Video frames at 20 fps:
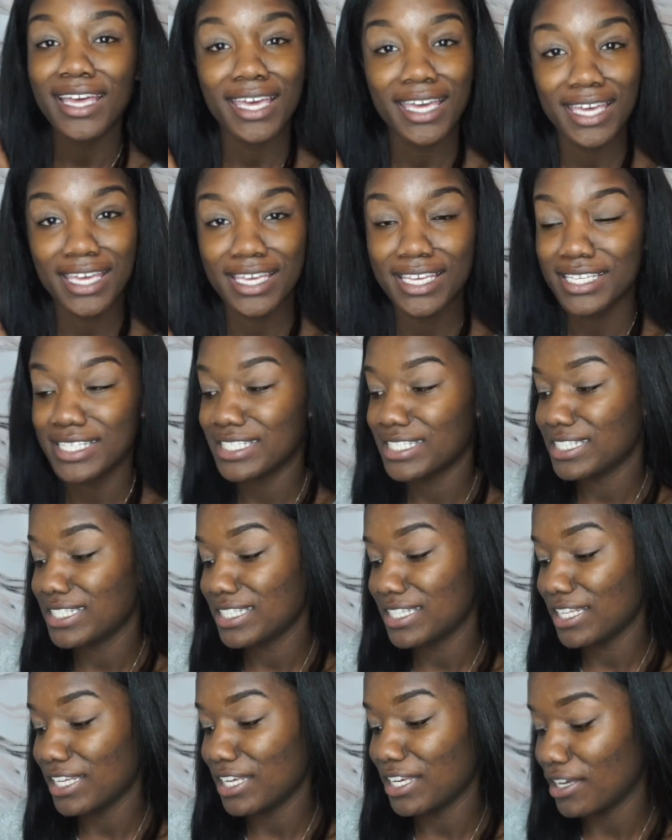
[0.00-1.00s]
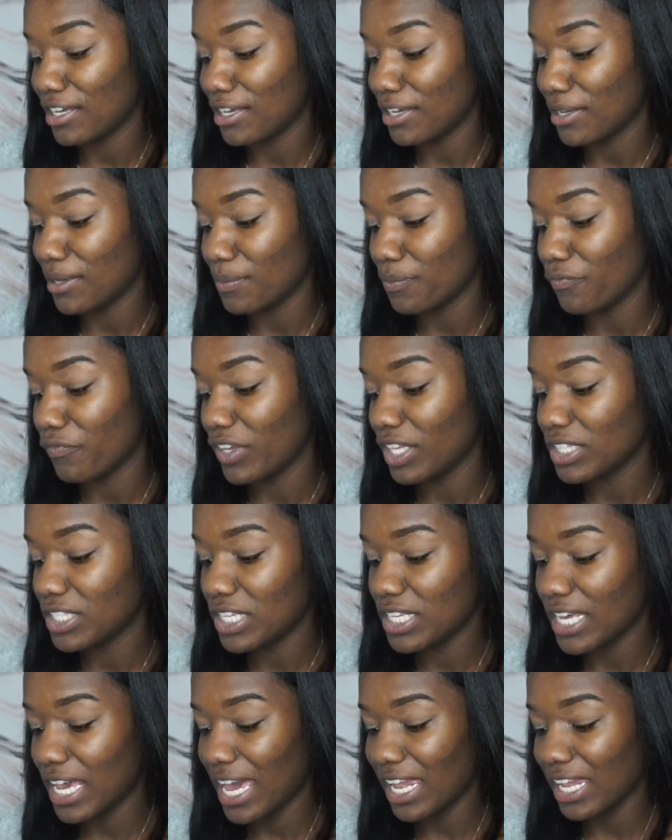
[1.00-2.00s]
is the um,
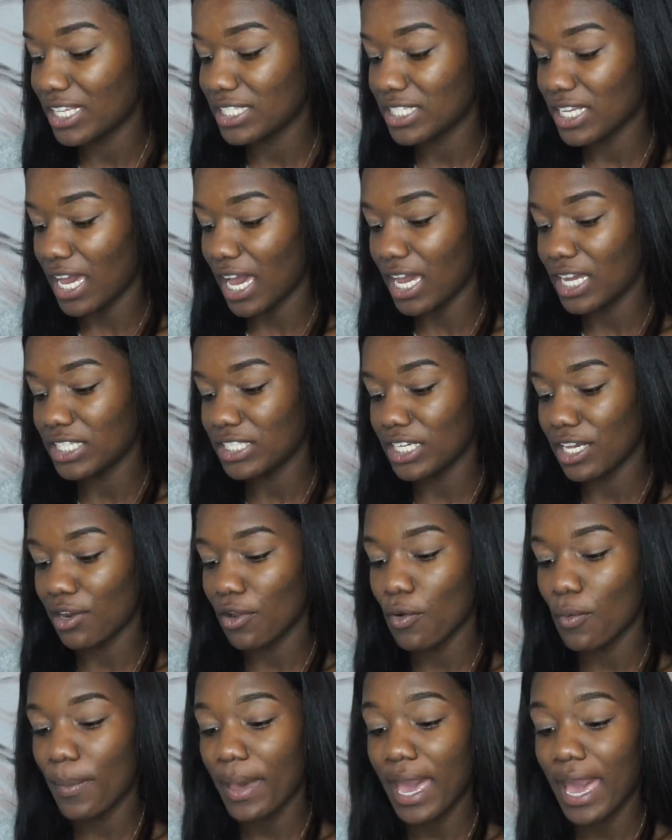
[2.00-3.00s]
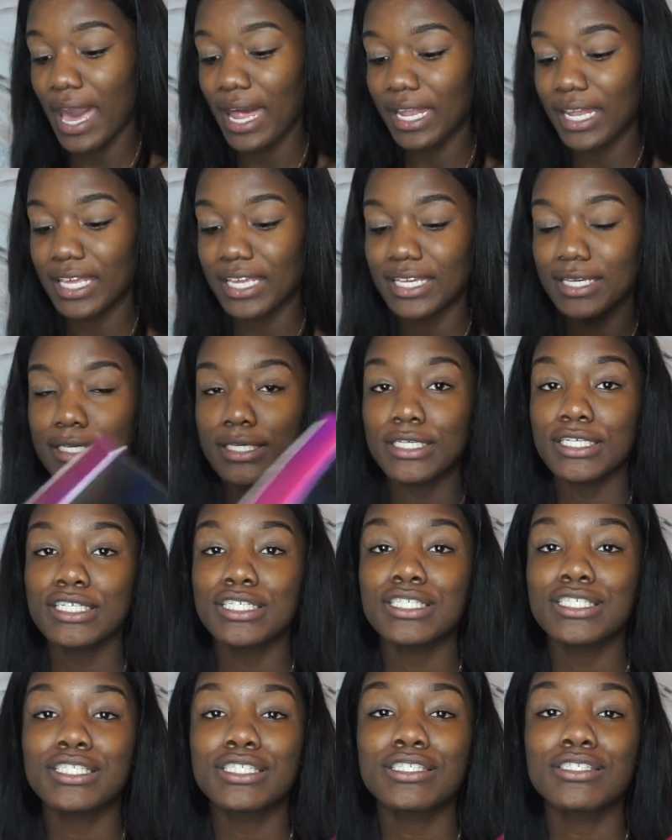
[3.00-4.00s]
Fenty Galaxy eyeshadow palette it
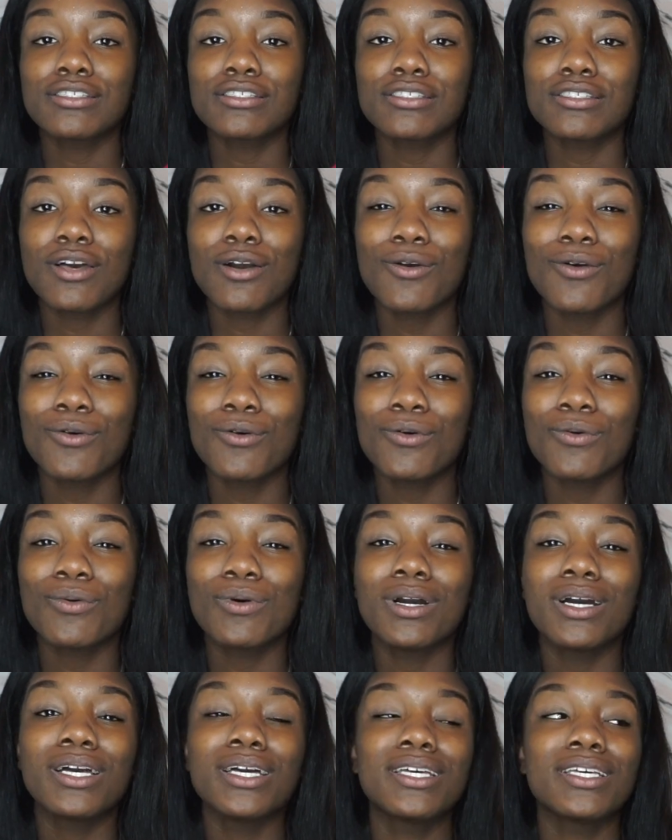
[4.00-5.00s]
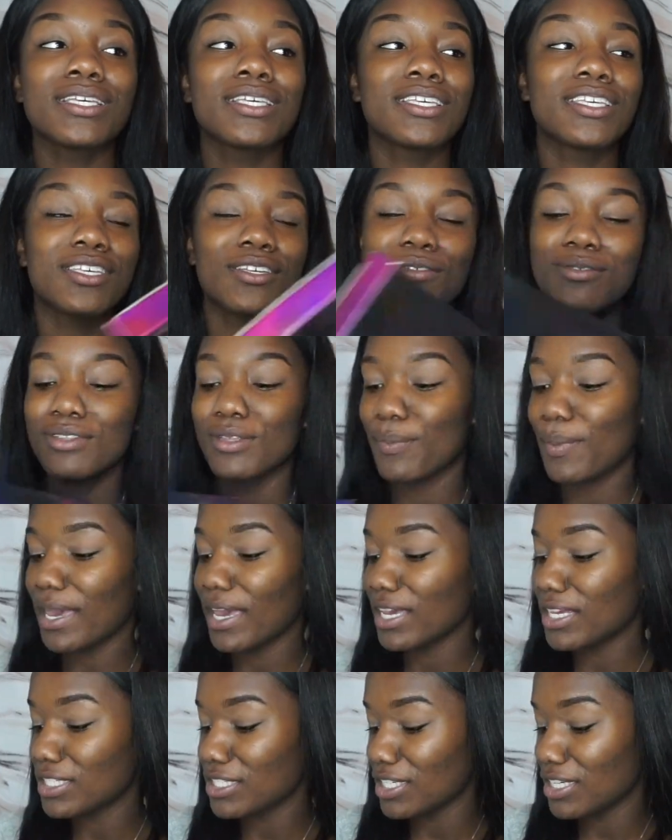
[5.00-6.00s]
is so cute the
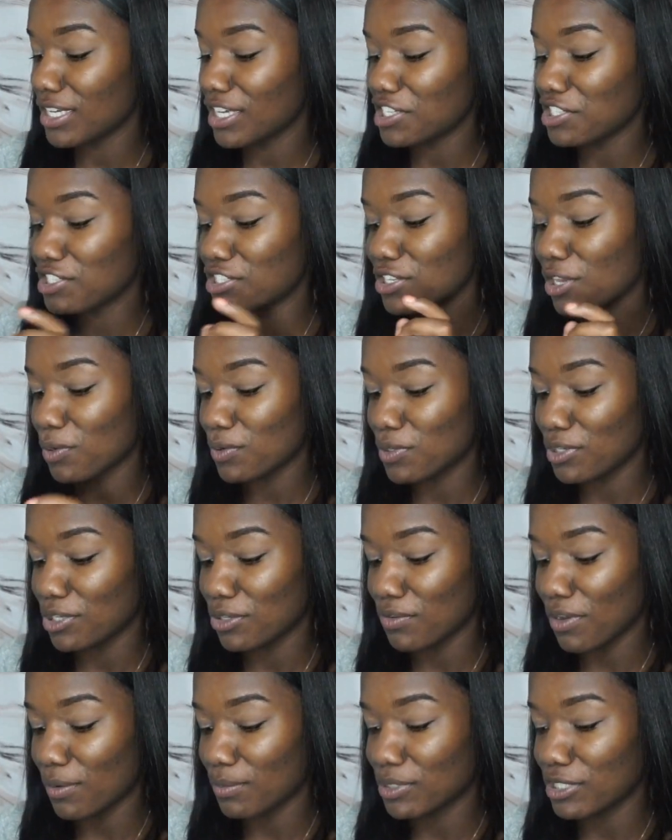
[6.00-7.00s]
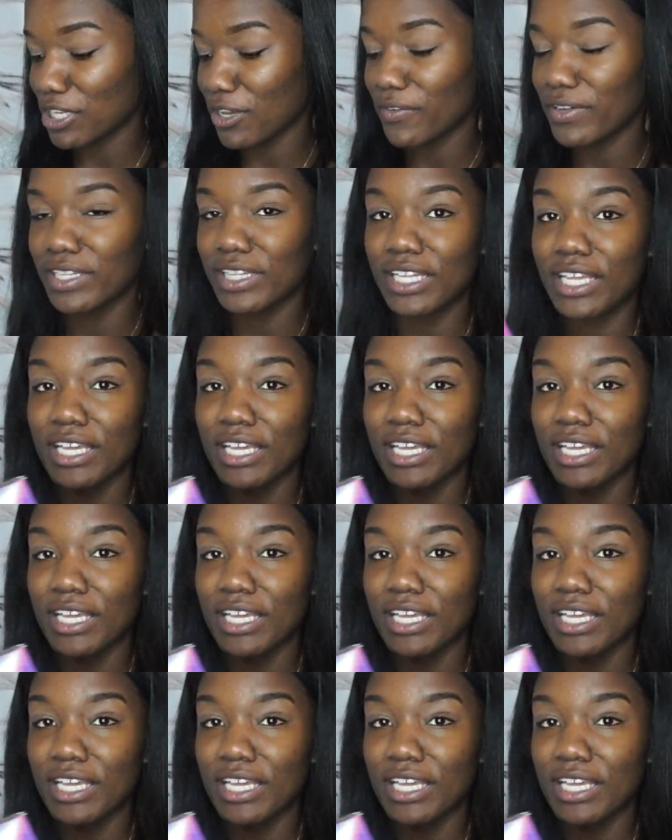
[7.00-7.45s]
packaging is so cute I'm so in